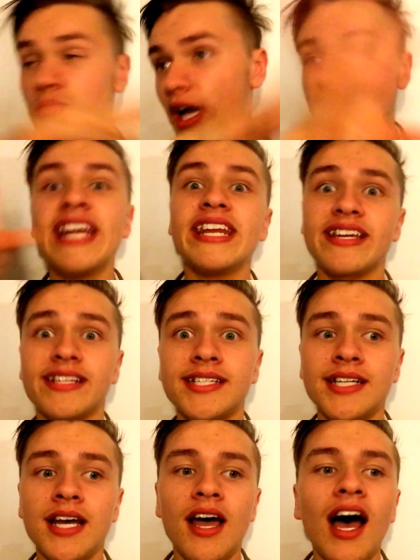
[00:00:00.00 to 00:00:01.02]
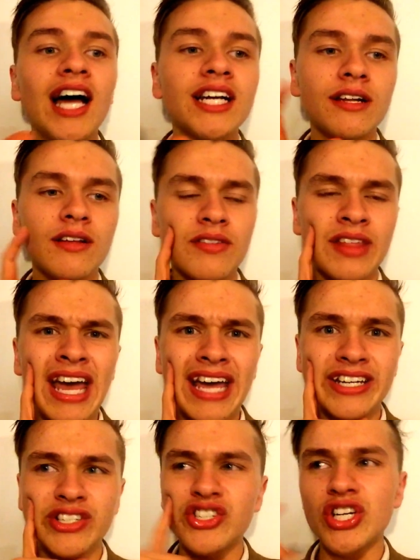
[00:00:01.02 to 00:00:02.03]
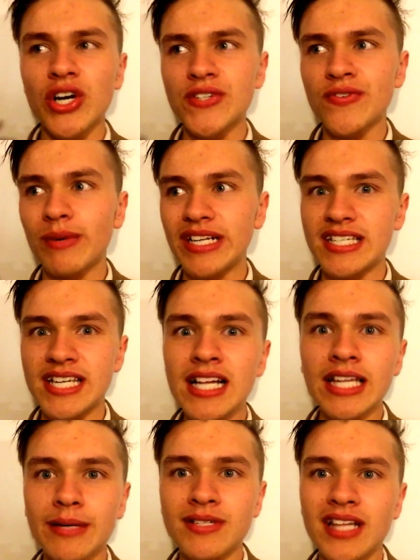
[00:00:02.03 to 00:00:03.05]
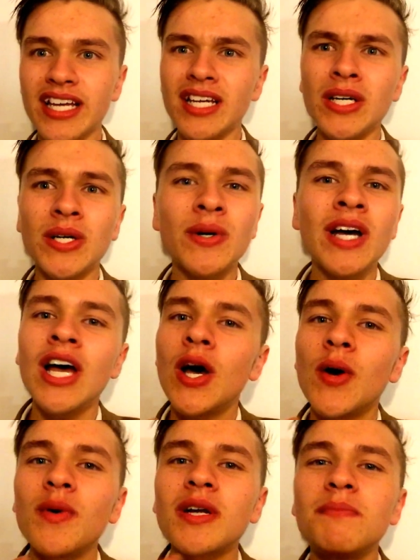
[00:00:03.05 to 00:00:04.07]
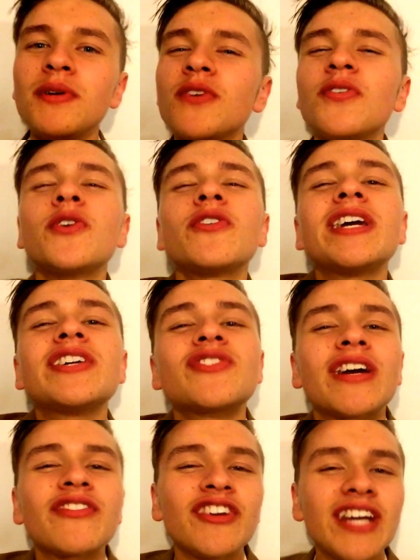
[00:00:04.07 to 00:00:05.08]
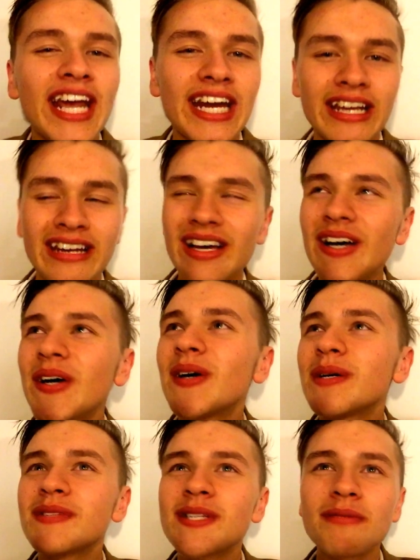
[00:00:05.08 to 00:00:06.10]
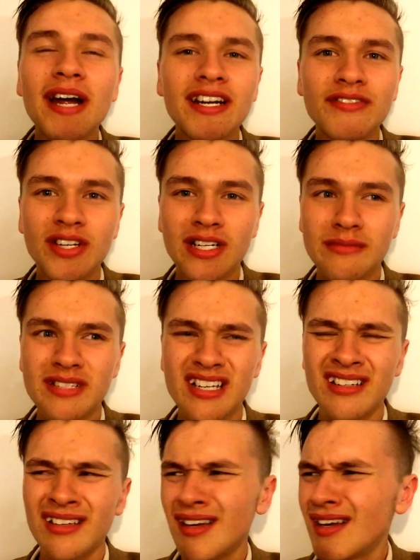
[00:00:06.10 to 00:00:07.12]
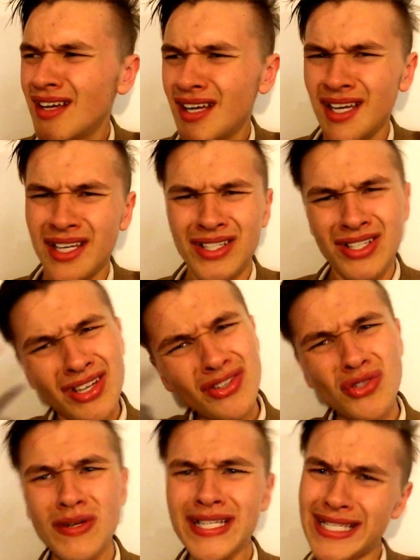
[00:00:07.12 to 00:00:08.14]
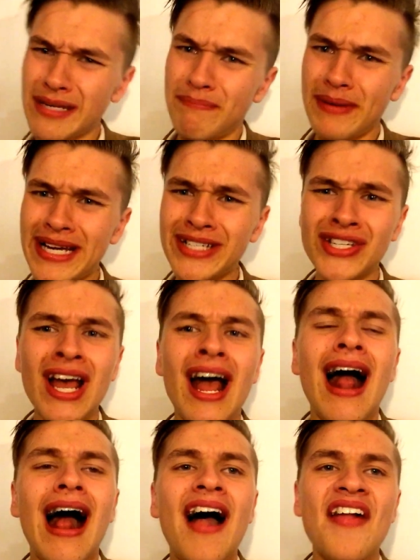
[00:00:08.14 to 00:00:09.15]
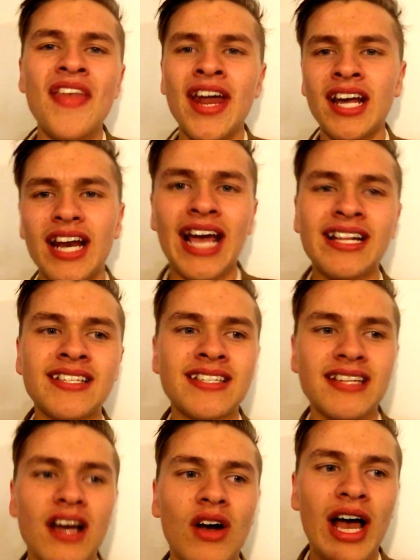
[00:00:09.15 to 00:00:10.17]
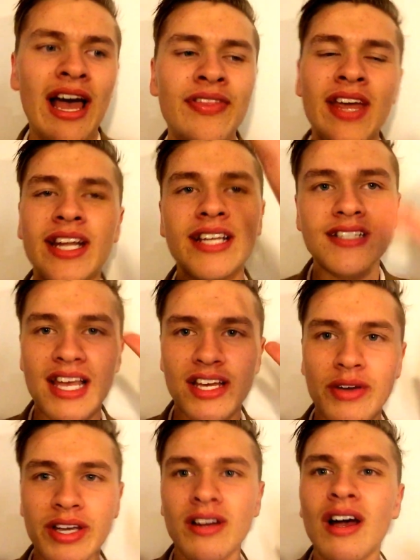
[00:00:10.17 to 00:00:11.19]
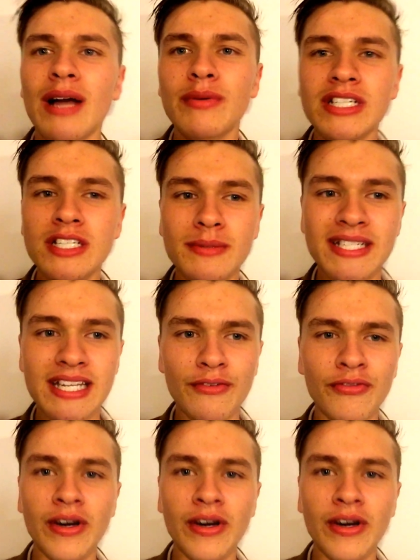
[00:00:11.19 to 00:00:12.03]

hideous. And then she goes from wanting to kill him to like, oh, what a beautiful creature I've created. Oh, I'm so proud of you. And I'm just like, you twisted, bitch. And then it ends. And then he's like going on, oh, I wanted to be set